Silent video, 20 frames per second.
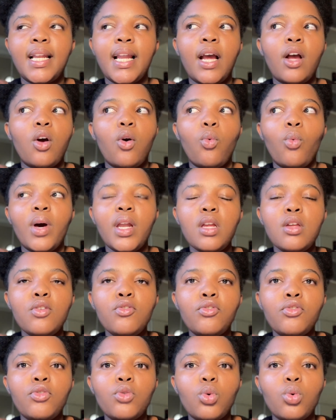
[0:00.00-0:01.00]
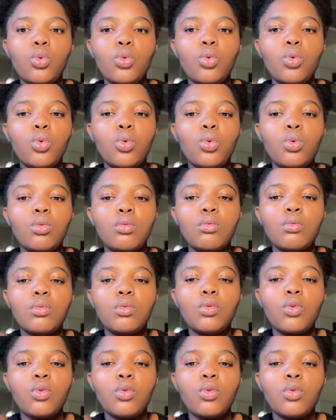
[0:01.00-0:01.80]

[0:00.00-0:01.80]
like, what if you